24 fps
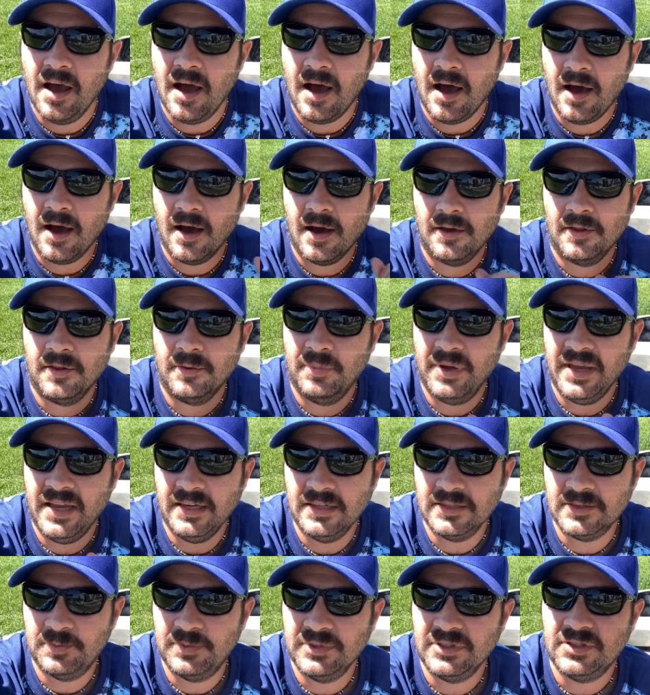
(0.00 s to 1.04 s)
The paint
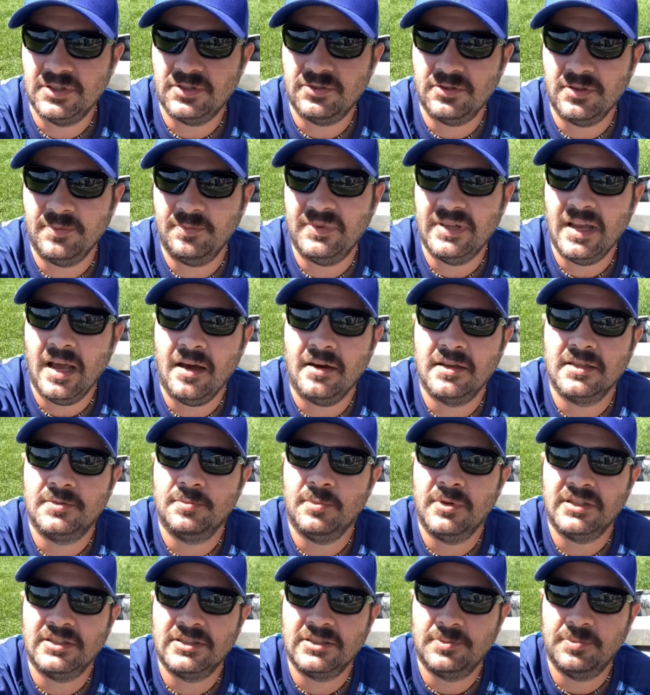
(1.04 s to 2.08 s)
has been stripped down as
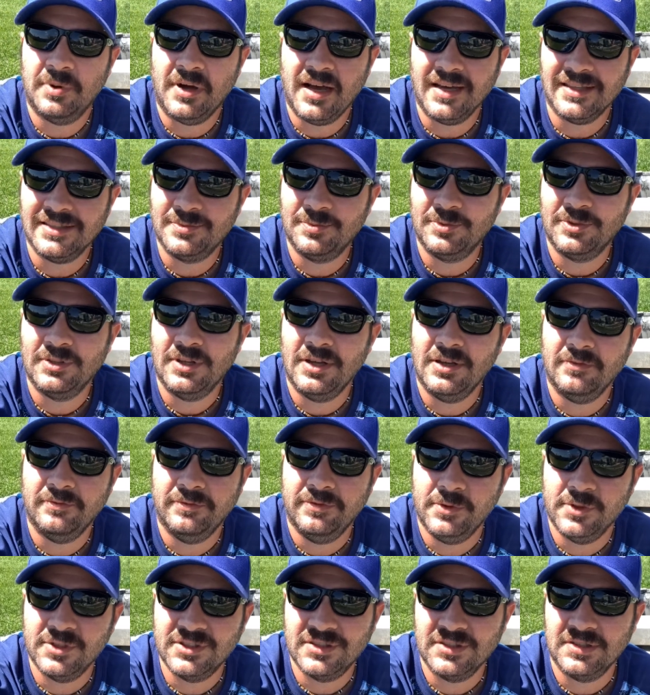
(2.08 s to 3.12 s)
much as possible.
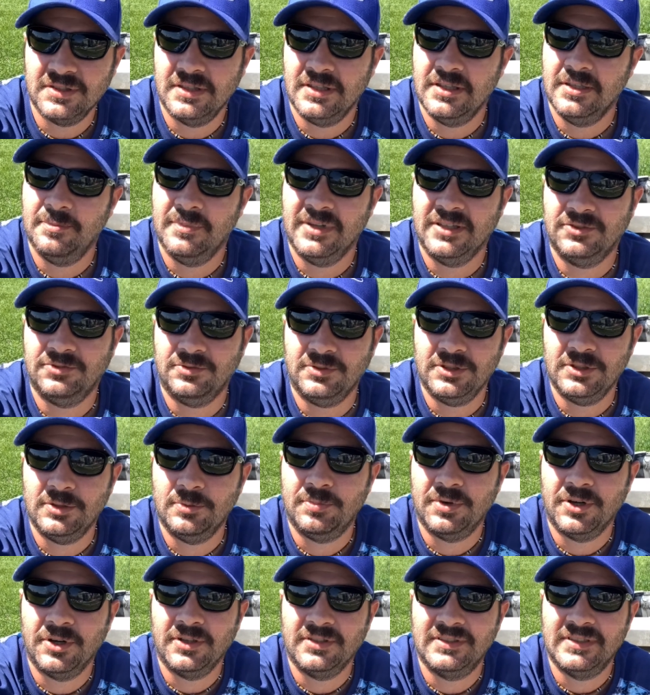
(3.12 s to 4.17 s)
Unfortunately, my drill
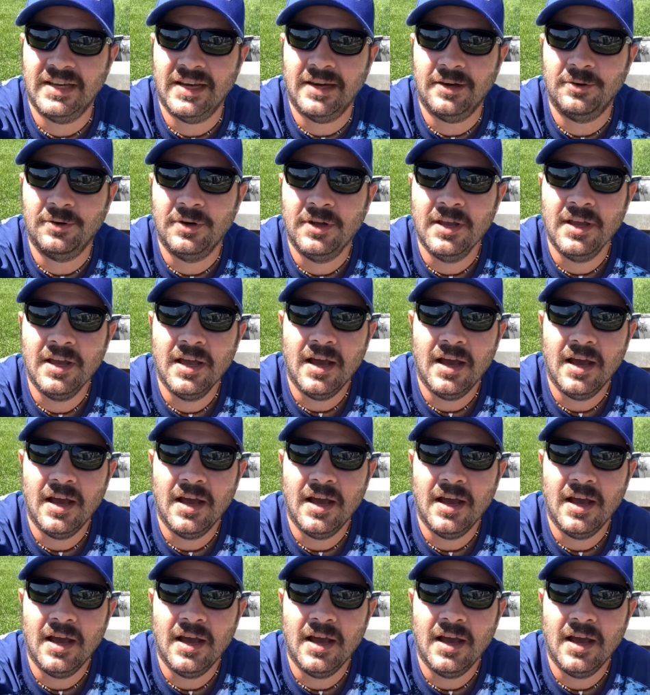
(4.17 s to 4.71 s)
burnt out.